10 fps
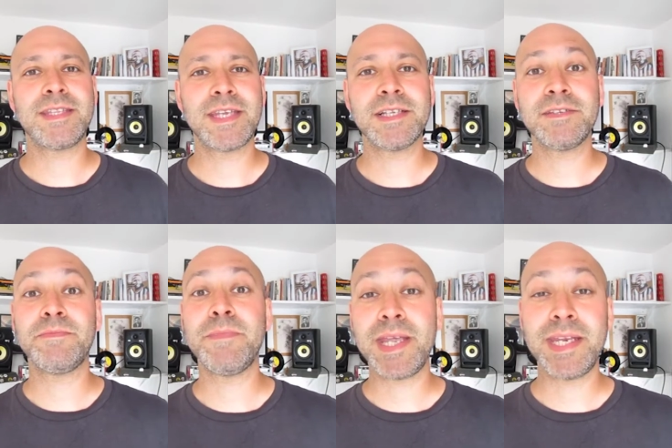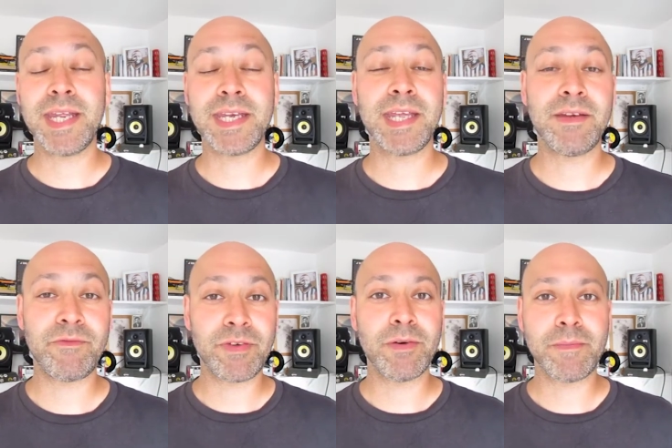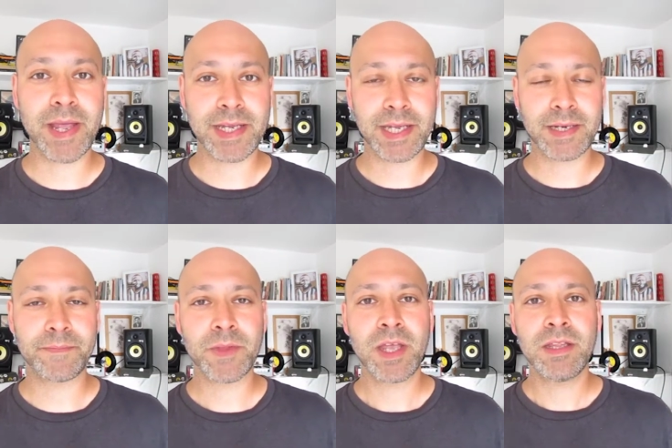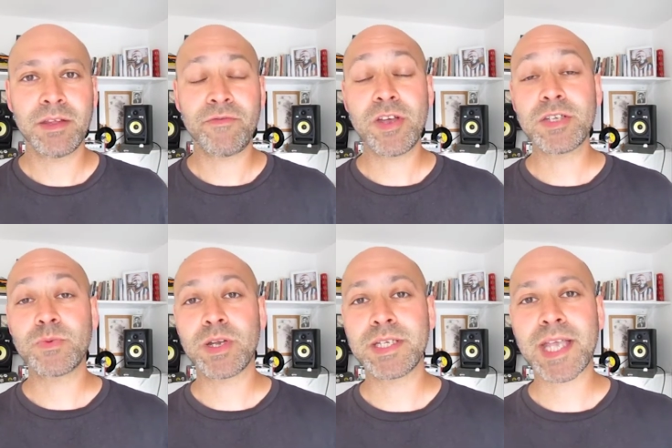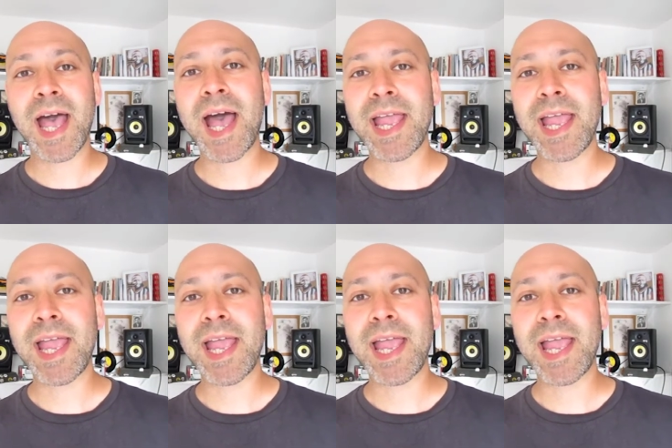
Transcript: deal of meaning in filmmaking. The first one is a high